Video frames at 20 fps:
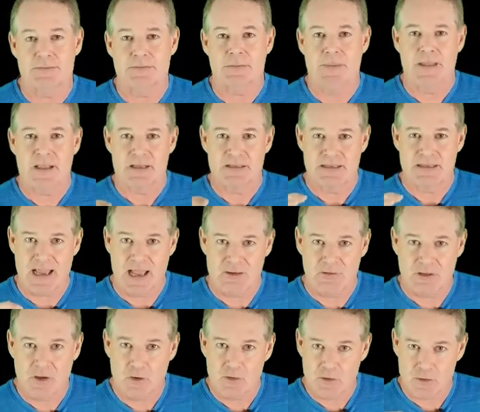Download
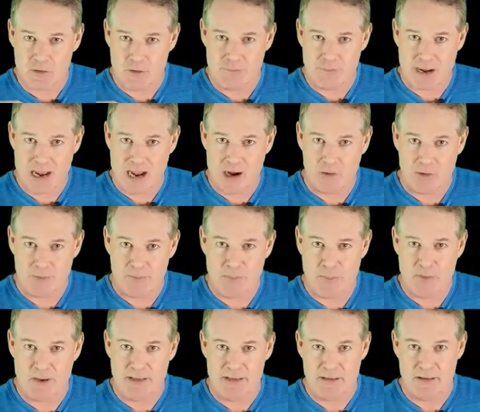her
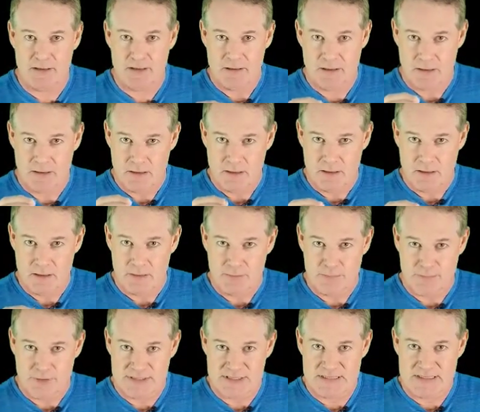PowerPoint
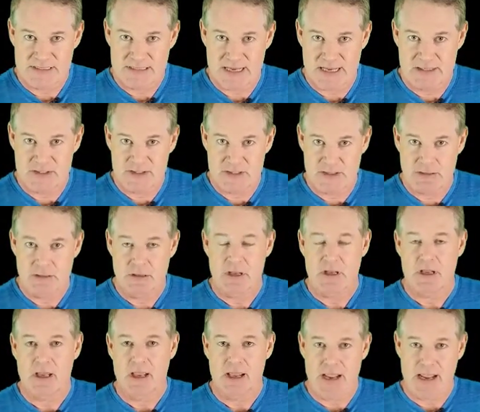presentation
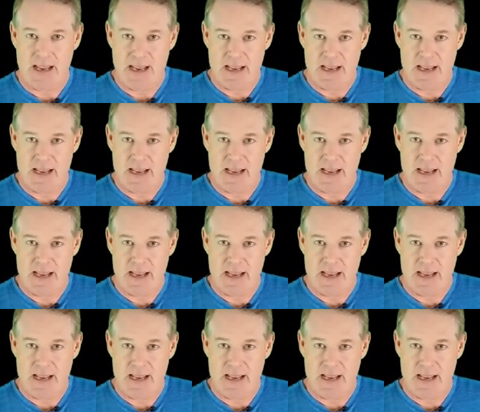and